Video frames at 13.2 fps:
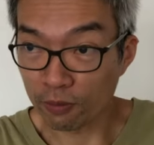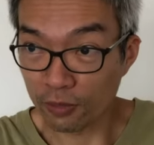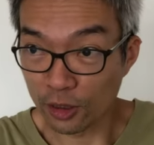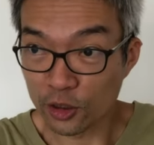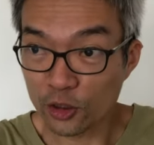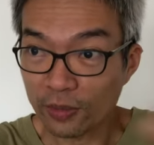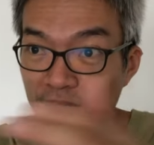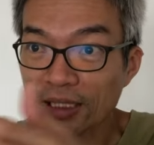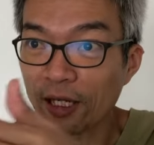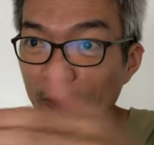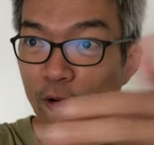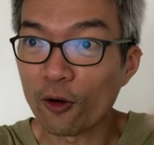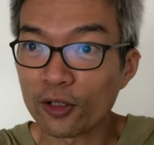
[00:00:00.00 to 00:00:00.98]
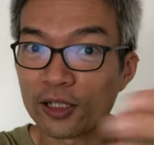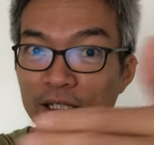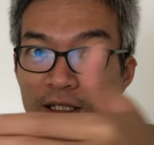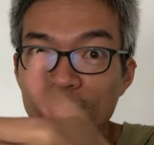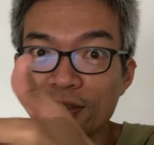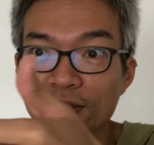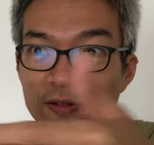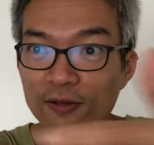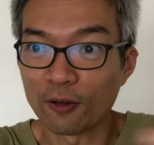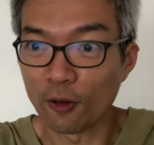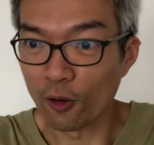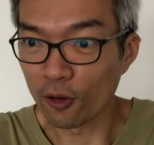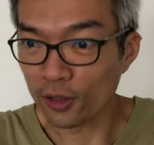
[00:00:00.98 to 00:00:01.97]
Assuming that all the
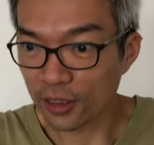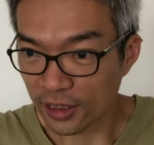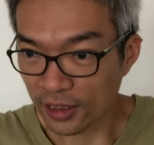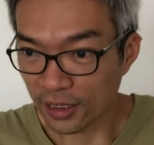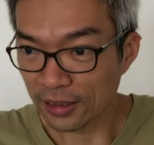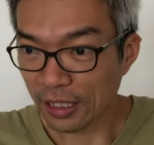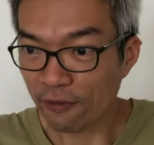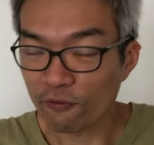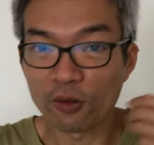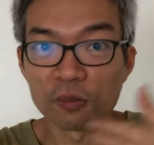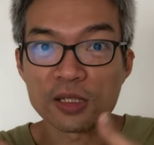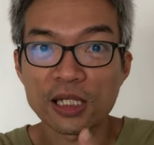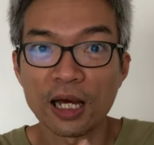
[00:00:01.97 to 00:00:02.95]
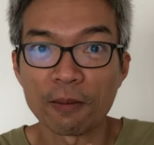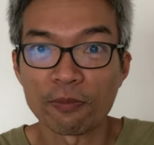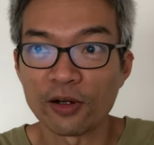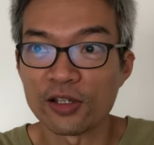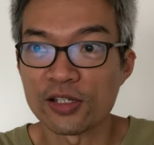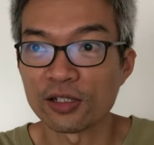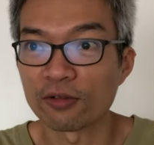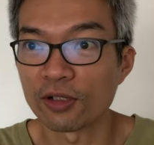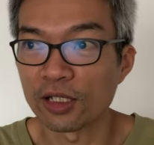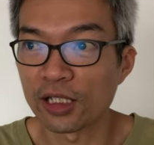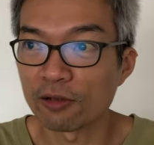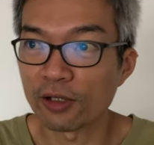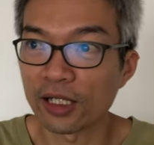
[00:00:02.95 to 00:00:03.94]
landforms are present
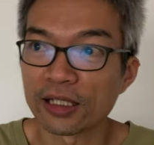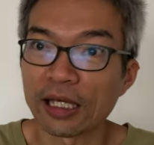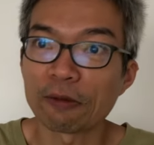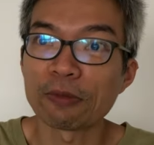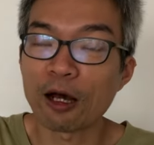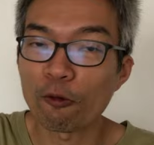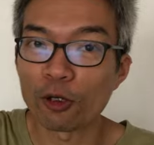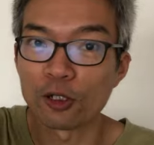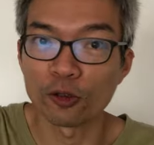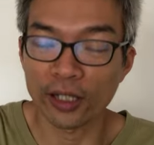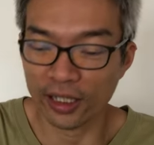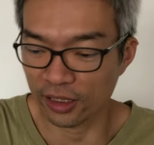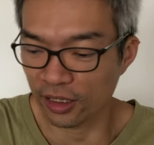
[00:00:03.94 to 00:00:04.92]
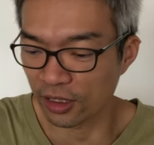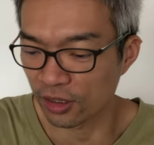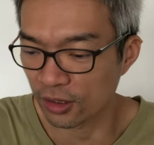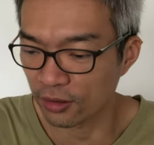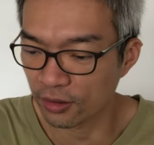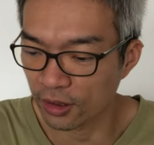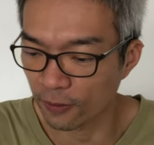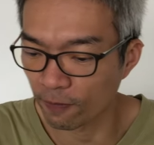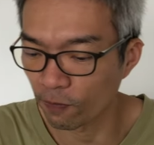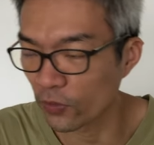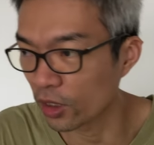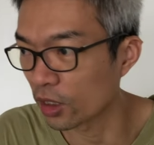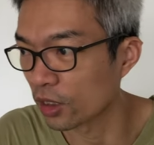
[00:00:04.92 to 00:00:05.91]
already, right? Then now we look at the interior.
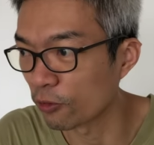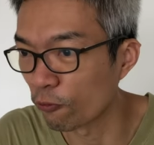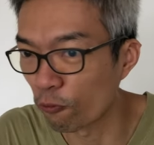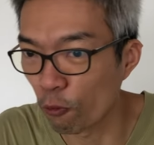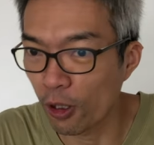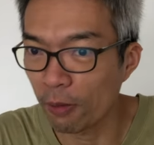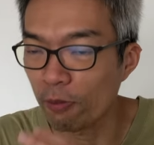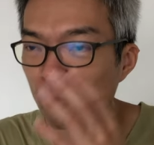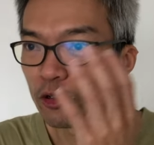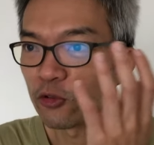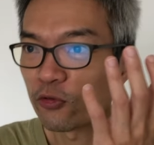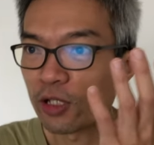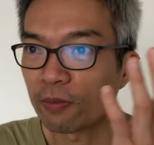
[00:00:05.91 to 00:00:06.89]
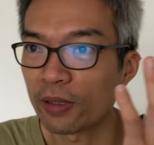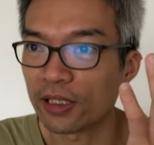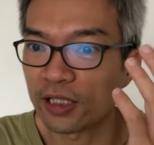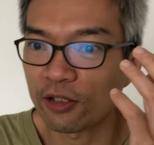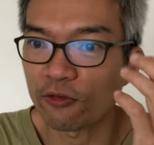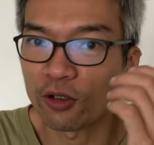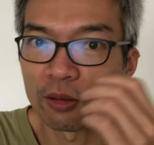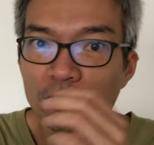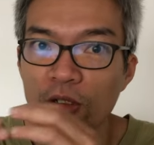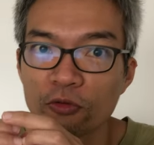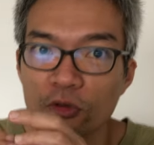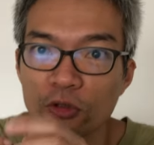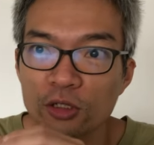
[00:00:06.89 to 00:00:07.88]
The one most very basic form
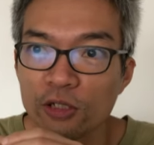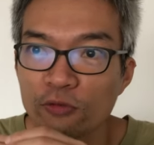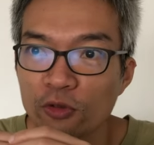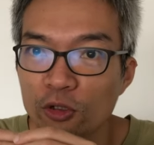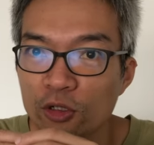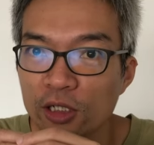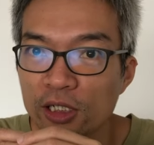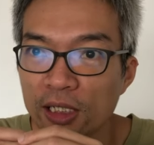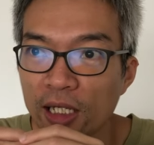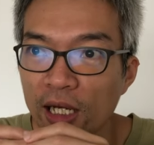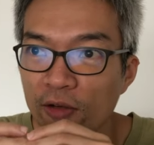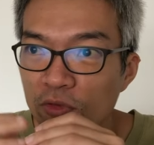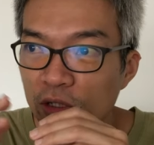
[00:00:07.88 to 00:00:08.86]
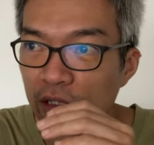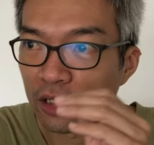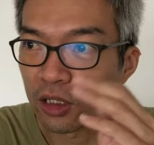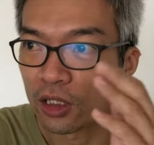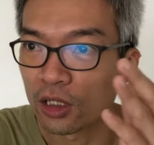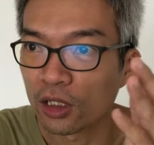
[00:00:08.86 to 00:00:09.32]
of using feng shui is after